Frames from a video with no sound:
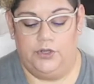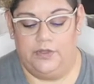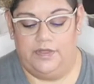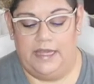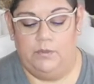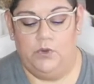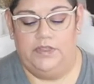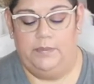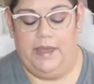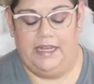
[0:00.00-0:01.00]
your theme with
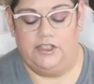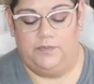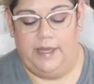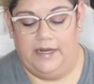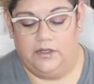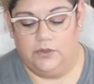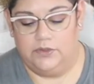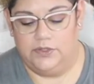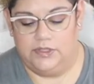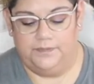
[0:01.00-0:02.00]
the Page of
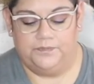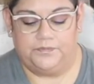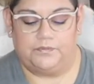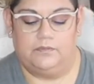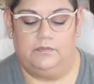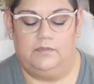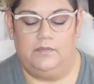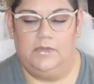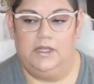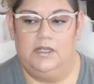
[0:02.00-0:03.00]
Pentacles
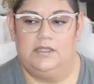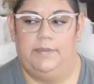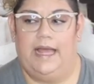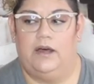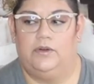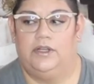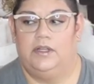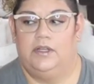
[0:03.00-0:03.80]
is about